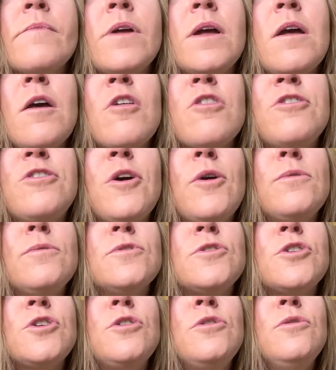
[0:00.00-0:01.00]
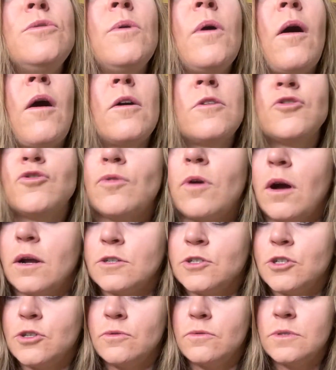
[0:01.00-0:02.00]
those who are
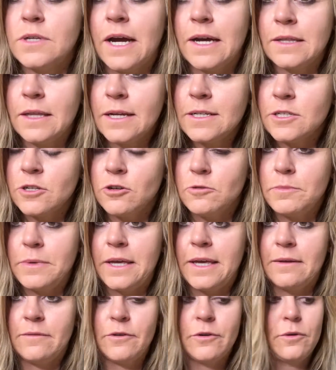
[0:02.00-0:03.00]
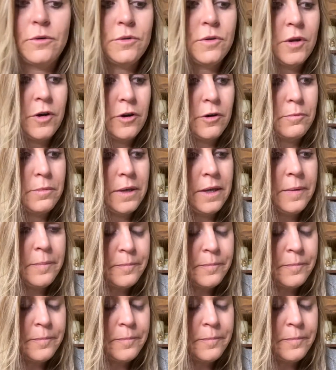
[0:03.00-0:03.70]
drawn to dialectical behavioral therapy,